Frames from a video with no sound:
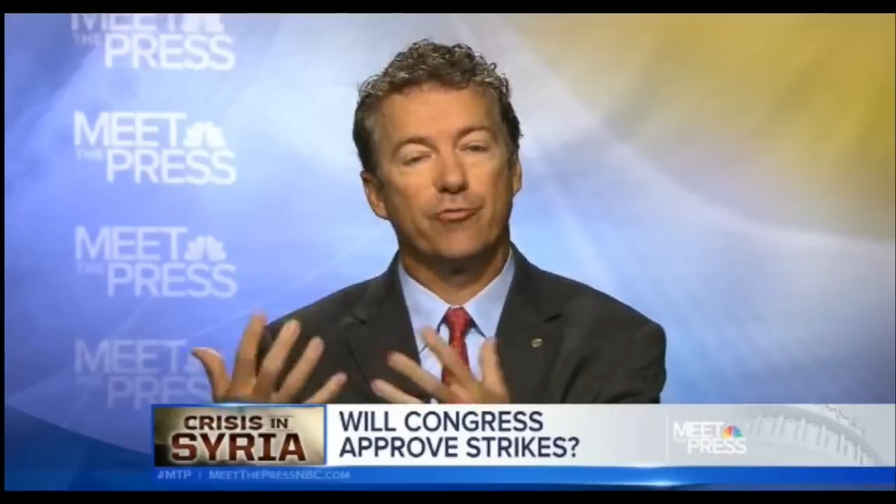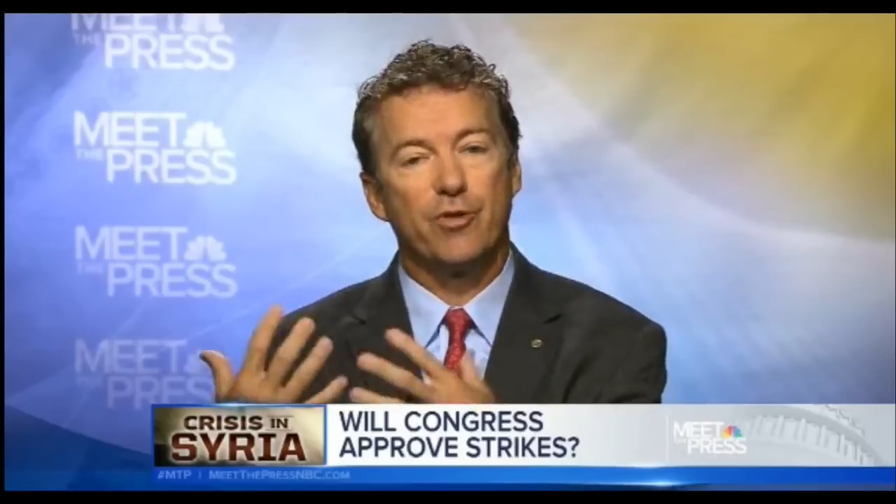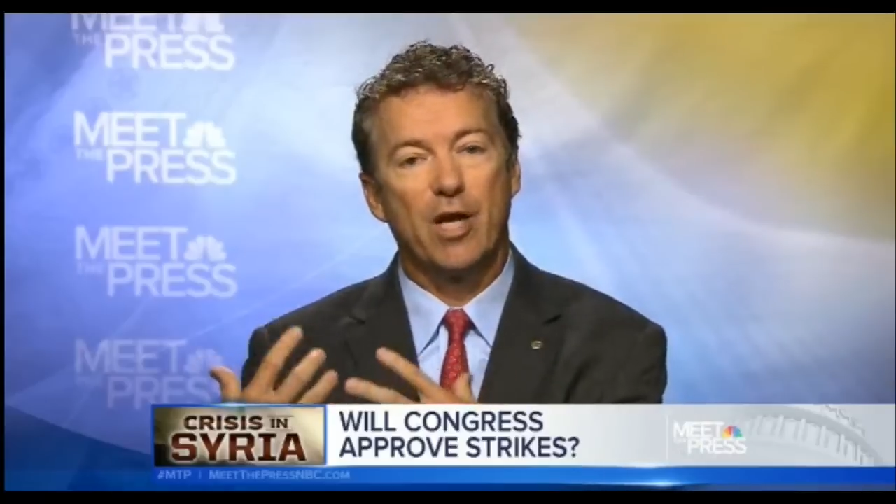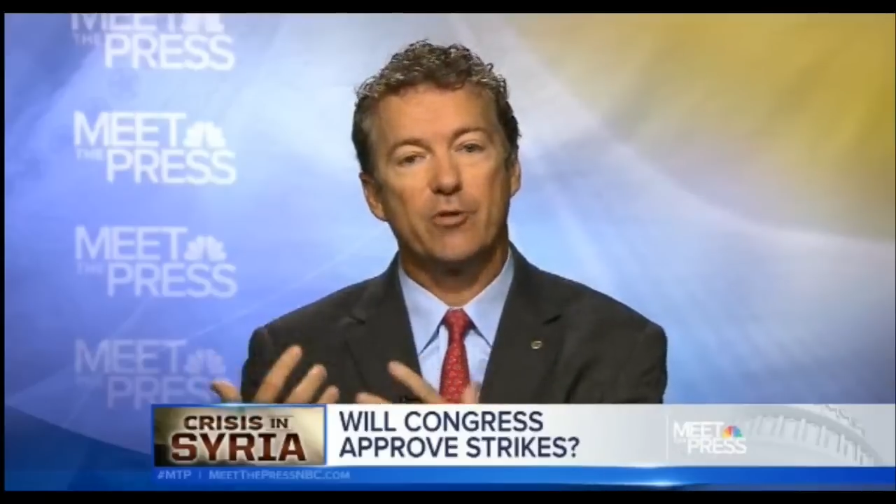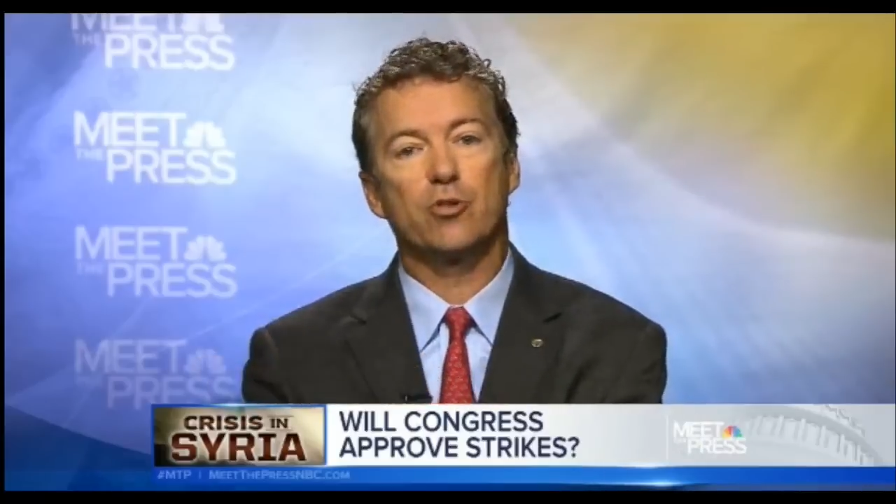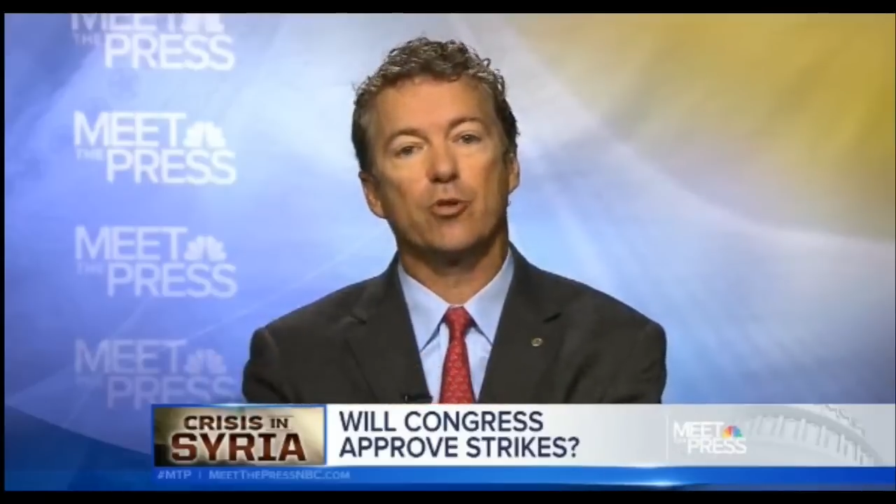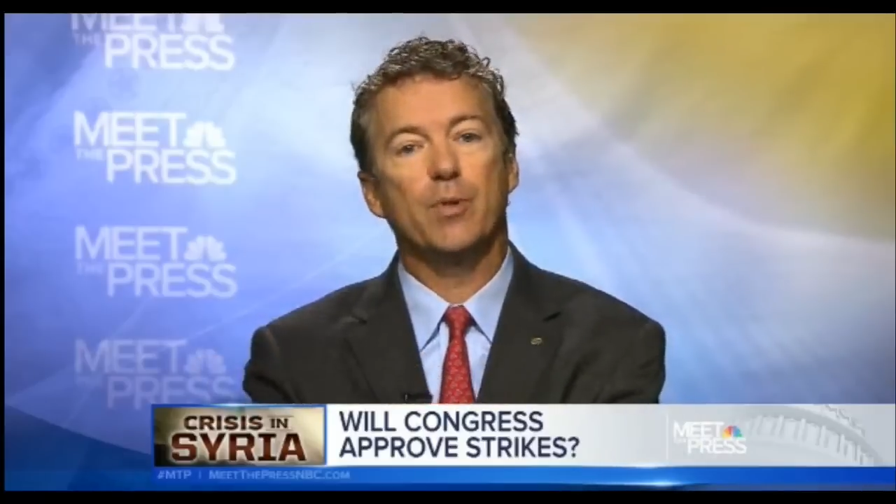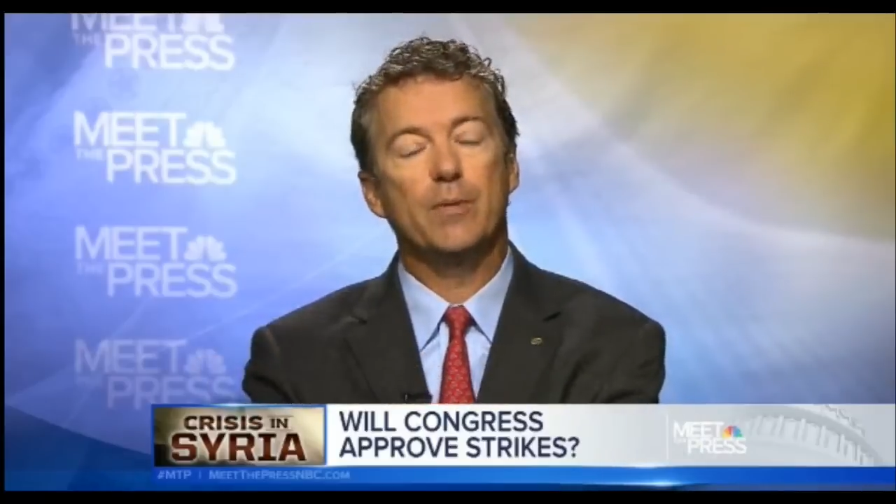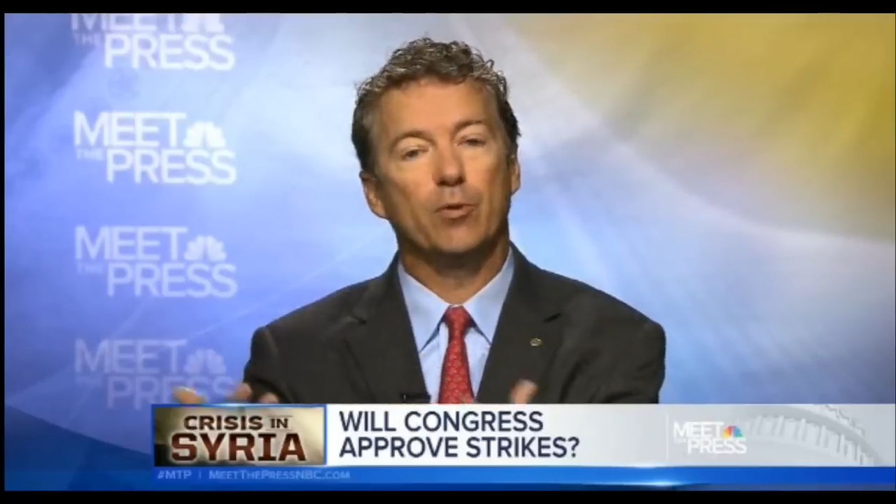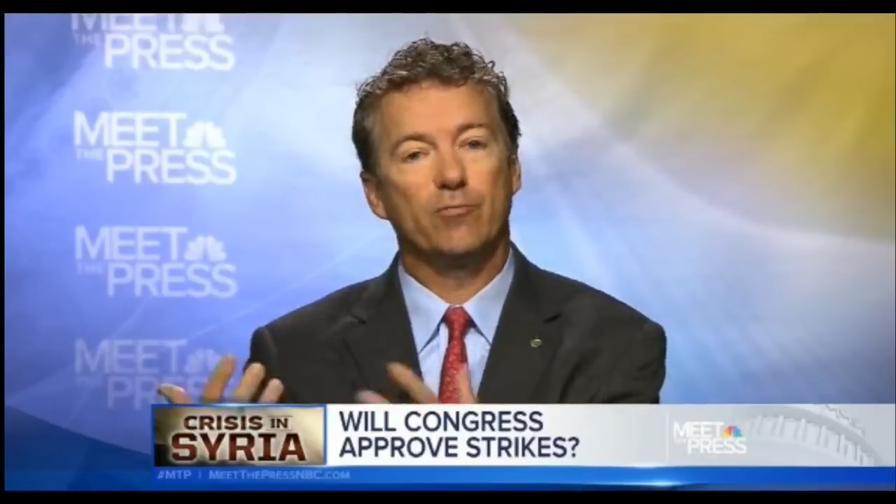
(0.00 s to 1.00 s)
of thousands of
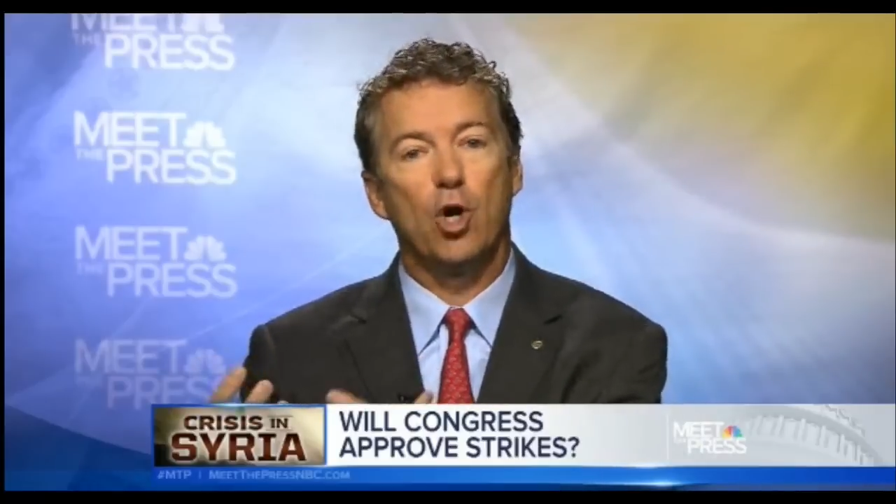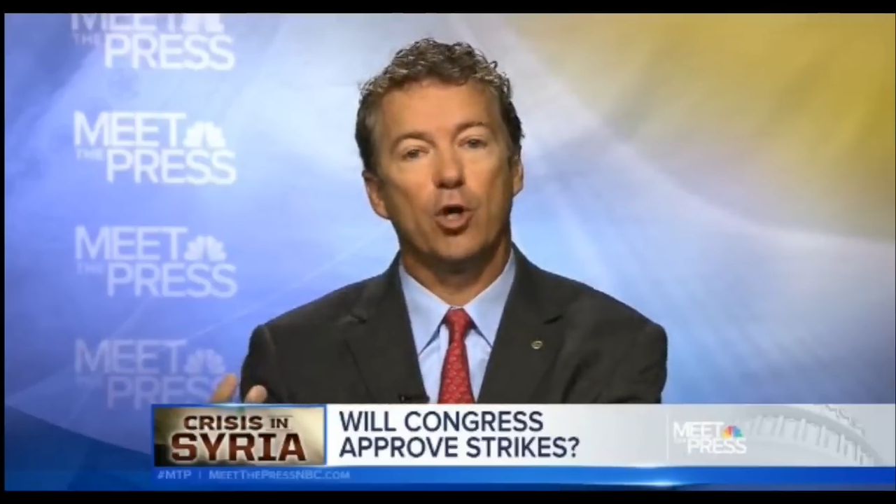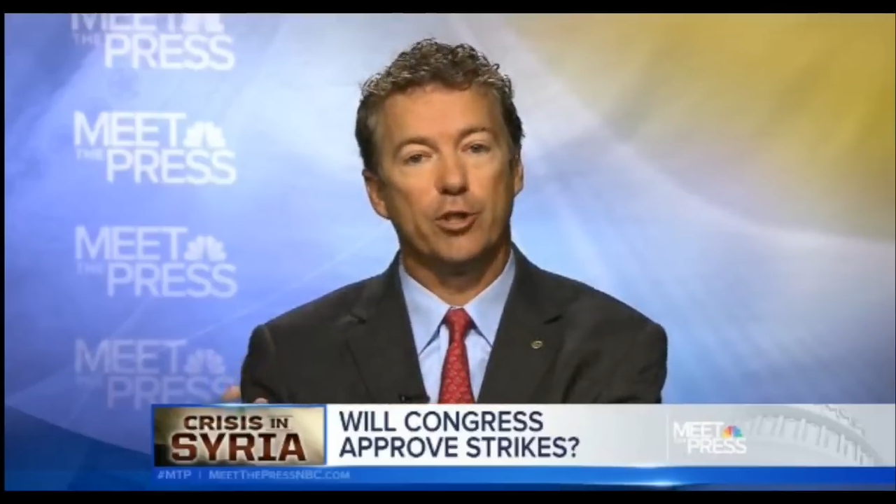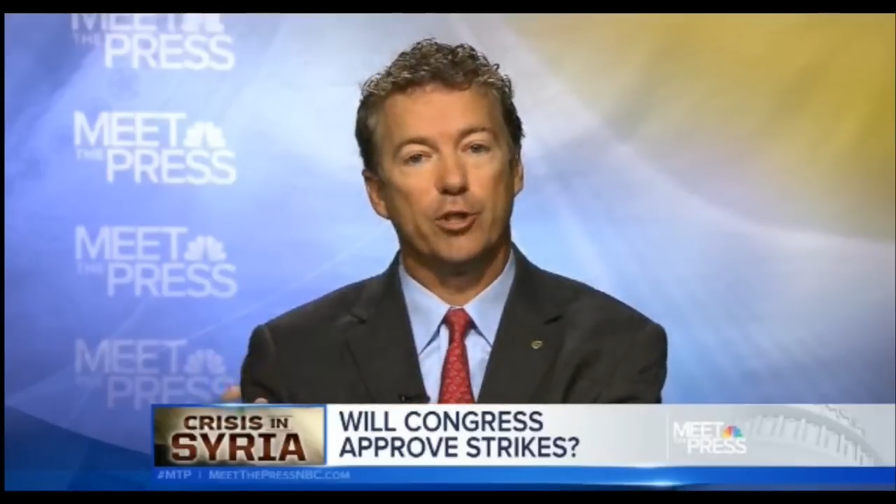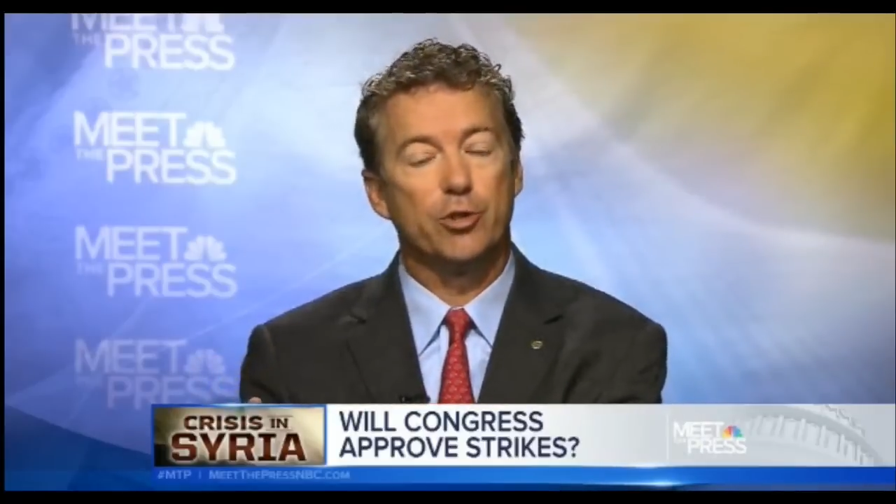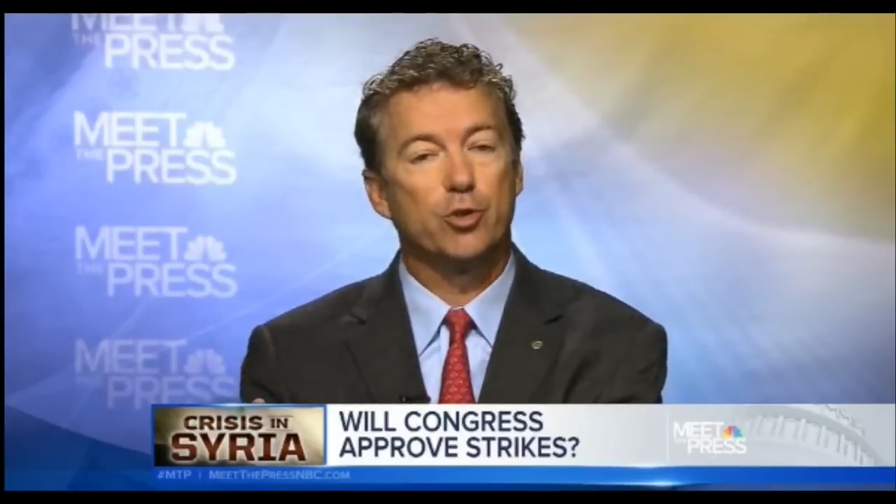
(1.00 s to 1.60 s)
people have gone into